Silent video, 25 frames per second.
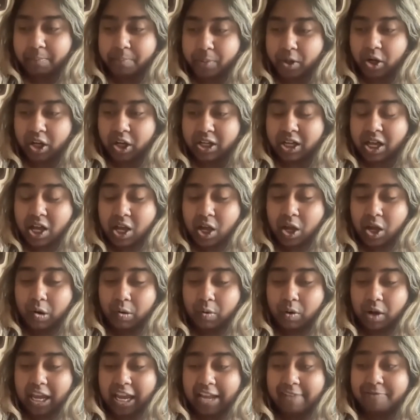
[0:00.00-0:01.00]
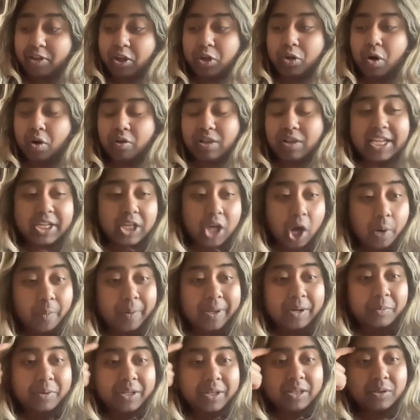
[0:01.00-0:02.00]
book if you don't like go
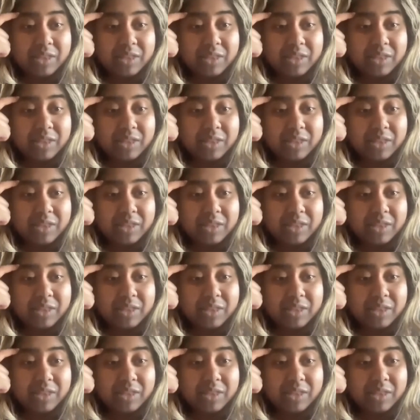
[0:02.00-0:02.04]
in with